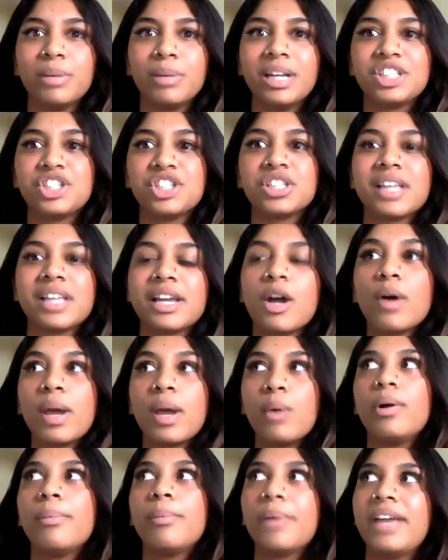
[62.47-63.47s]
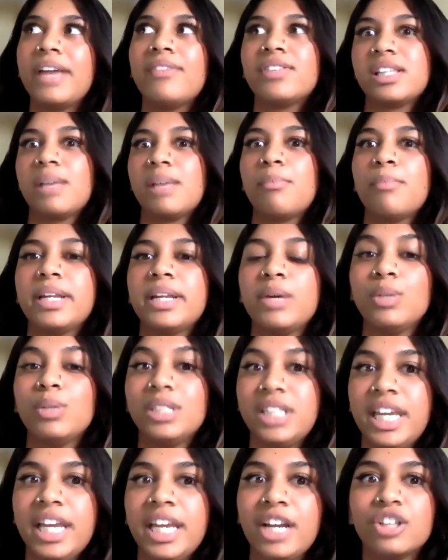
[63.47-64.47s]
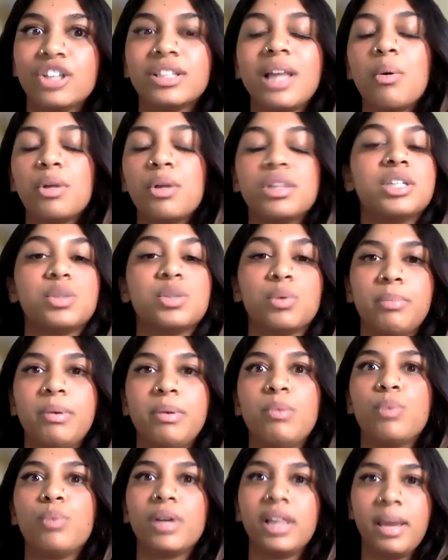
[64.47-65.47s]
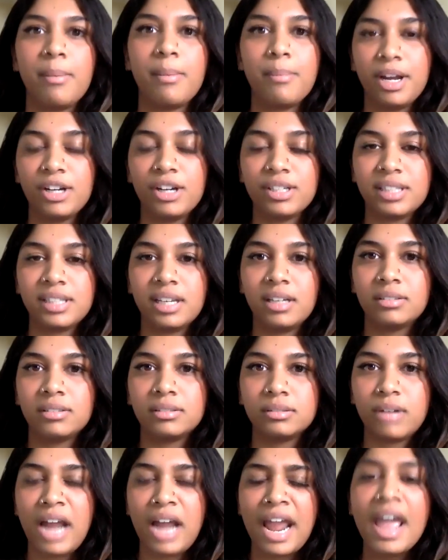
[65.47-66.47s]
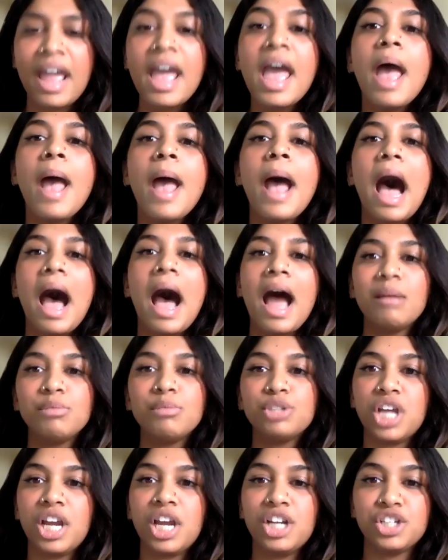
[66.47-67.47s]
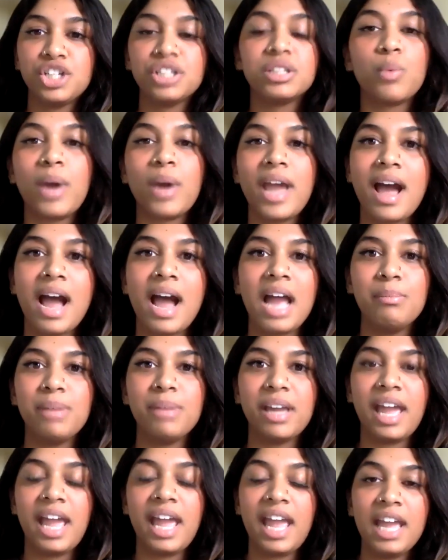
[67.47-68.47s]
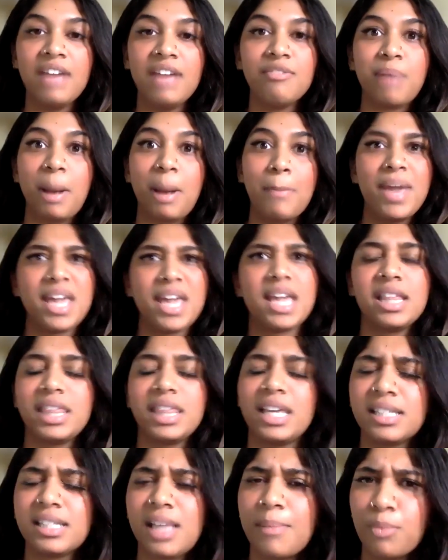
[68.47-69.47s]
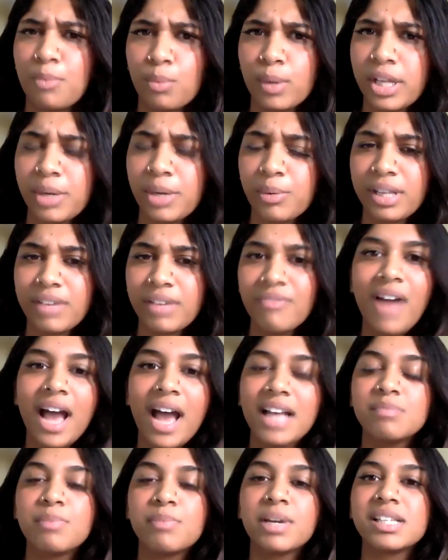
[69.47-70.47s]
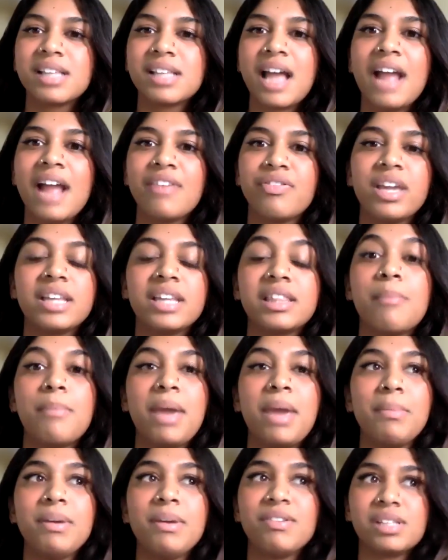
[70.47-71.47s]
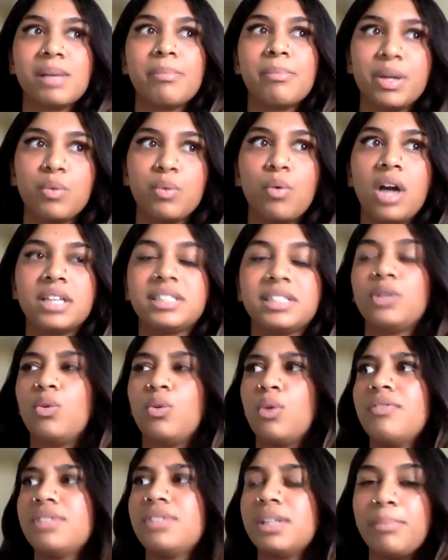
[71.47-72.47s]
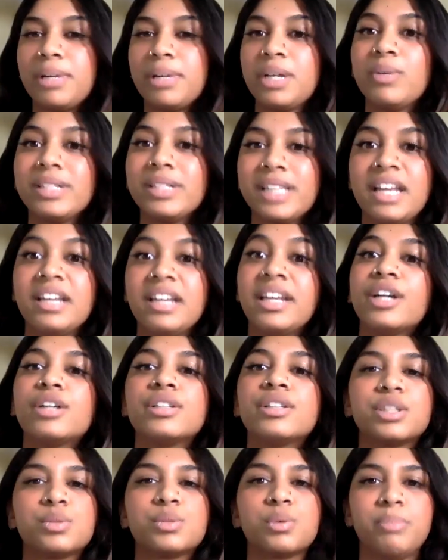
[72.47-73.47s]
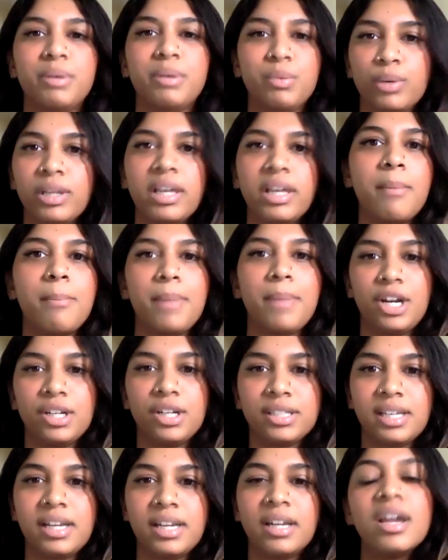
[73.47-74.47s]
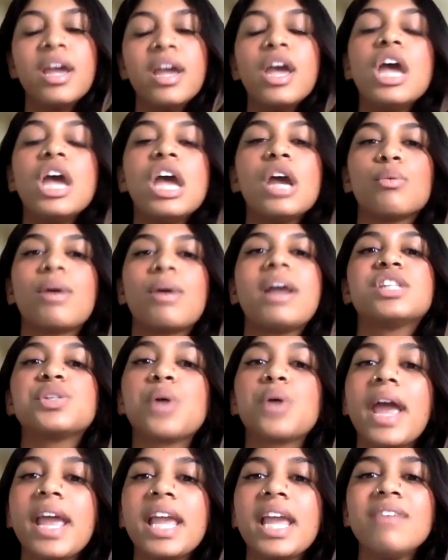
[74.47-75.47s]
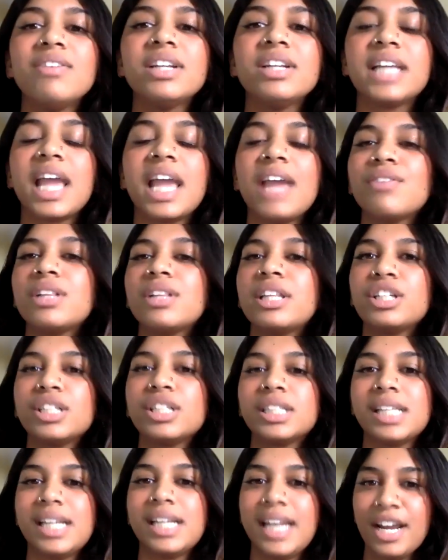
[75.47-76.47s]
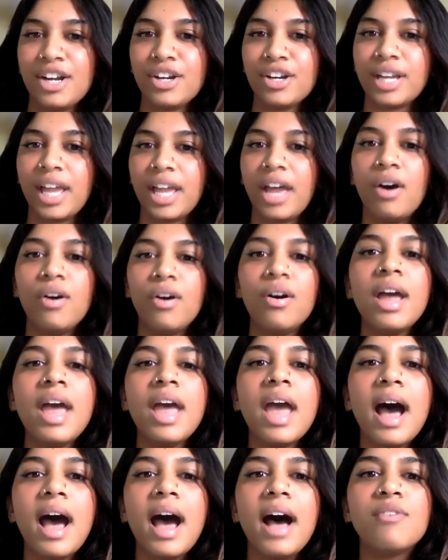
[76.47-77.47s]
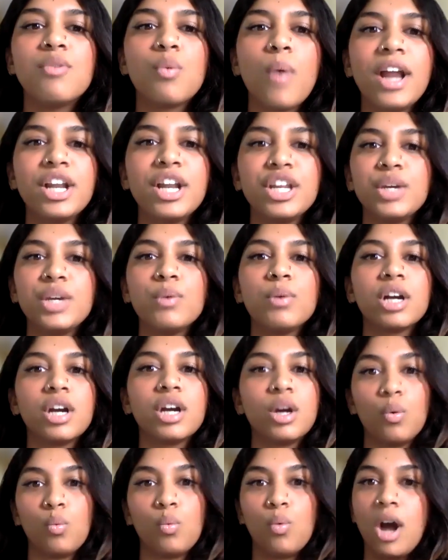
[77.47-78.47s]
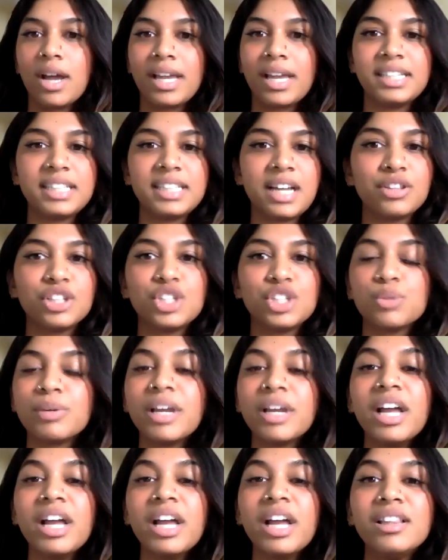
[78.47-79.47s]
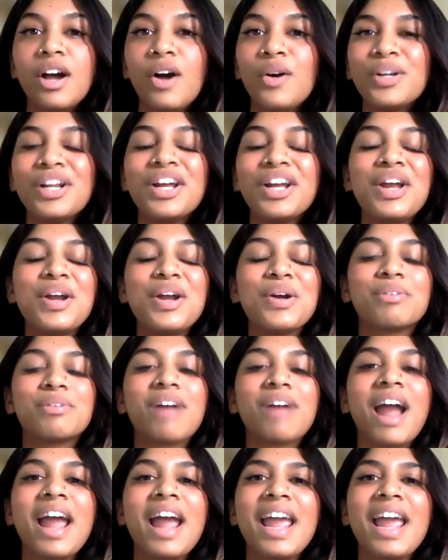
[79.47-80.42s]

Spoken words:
And it's just like, okay, well, but if somebody was here, that this would be really embarrassing, right? I'm changing the way I behave by picking things up really, really fast because I think that maybe if somebody walks in or if somebody was in here, this would be really embarrassing, right? So I even gave a little scenario of when you were walking down the street alone, right?